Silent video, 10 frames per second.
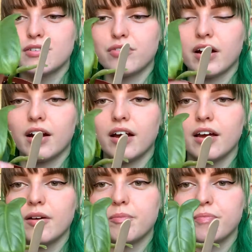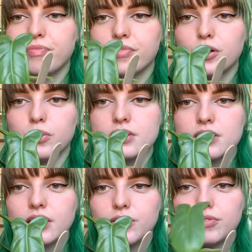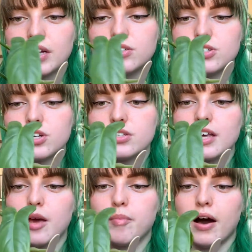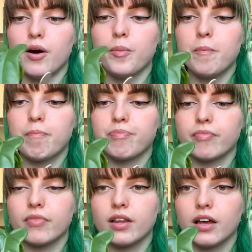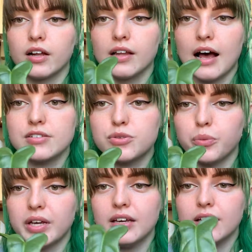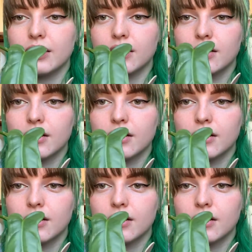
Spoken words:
very newest leaf that just came out like last week.